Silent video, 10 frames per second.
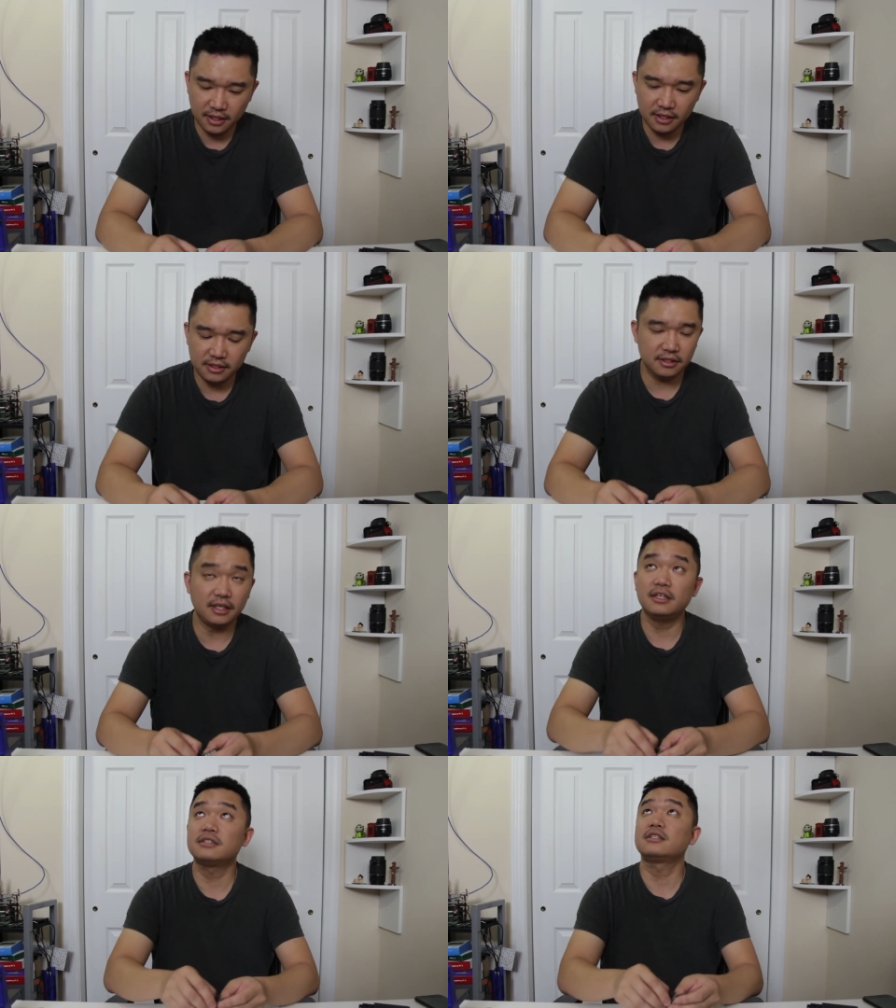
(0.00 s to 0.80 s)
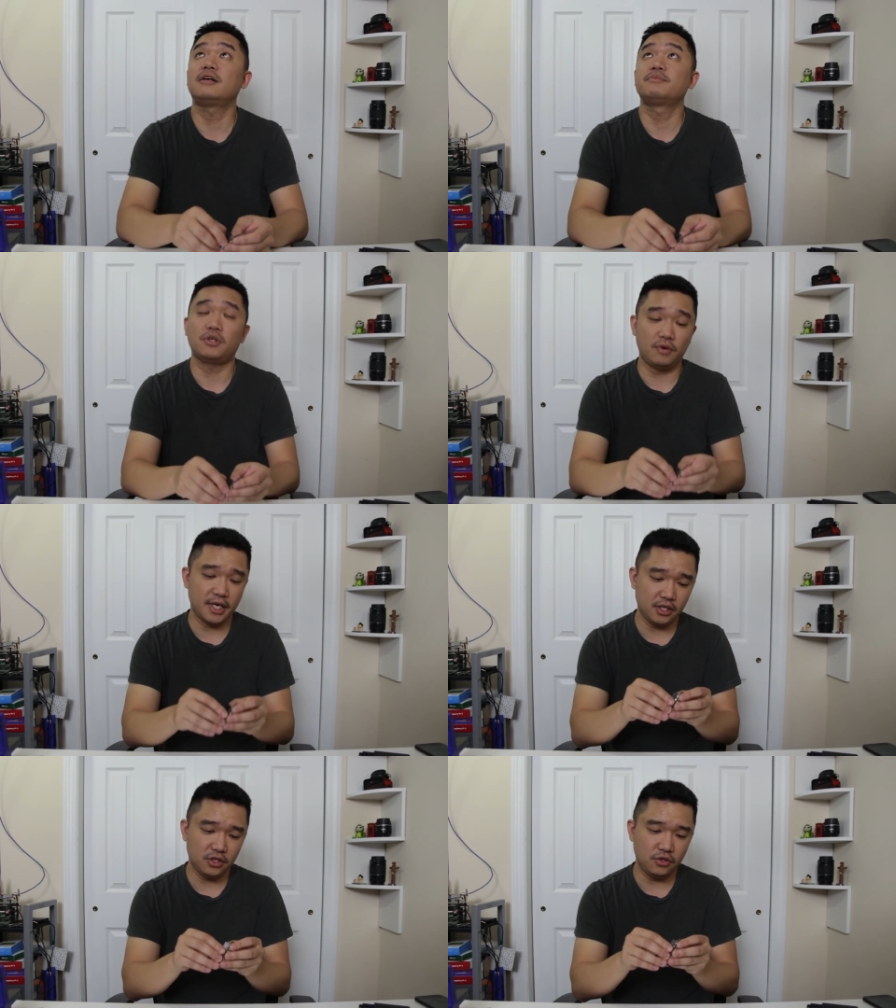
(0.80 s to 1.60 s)
Let's set this up so
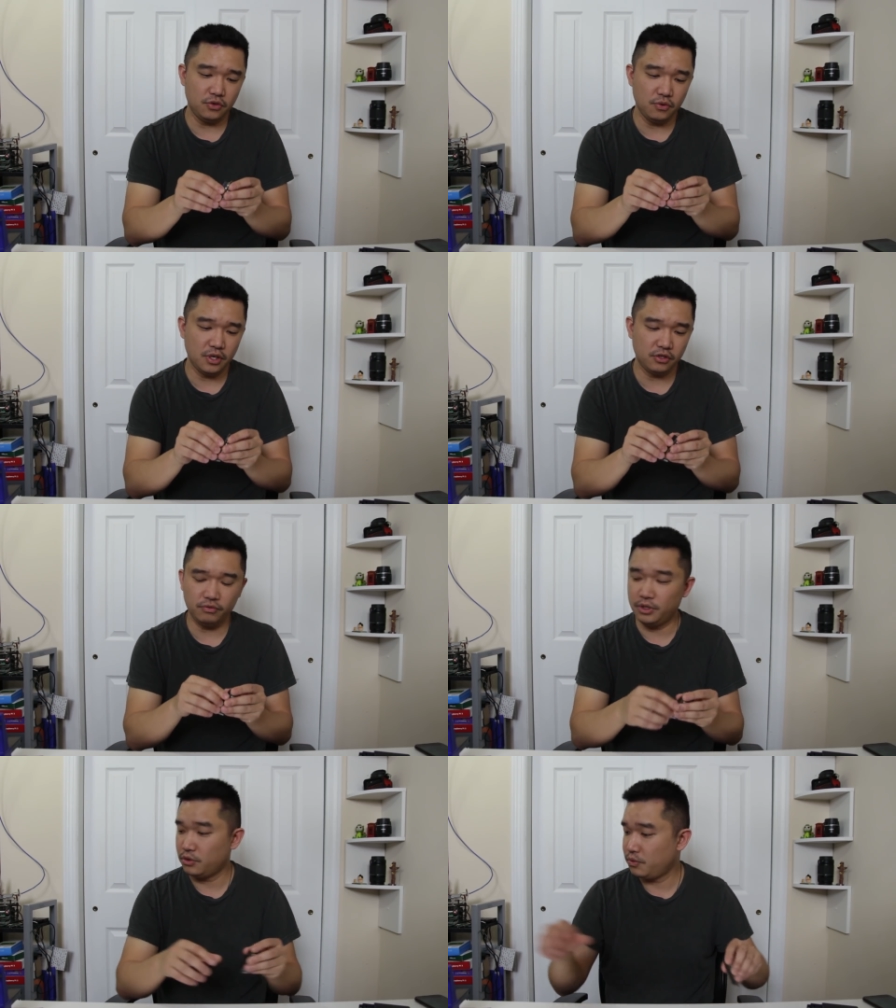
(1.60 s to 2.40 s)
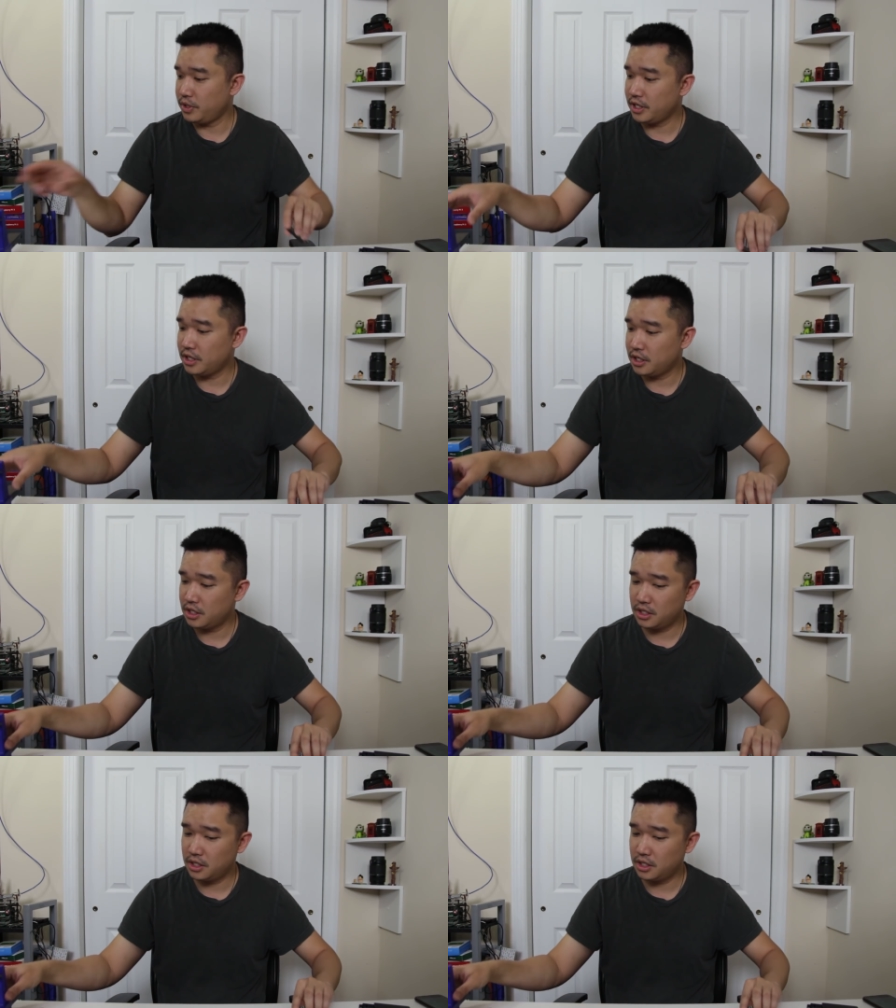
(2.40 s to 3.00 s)
I could do this real quick.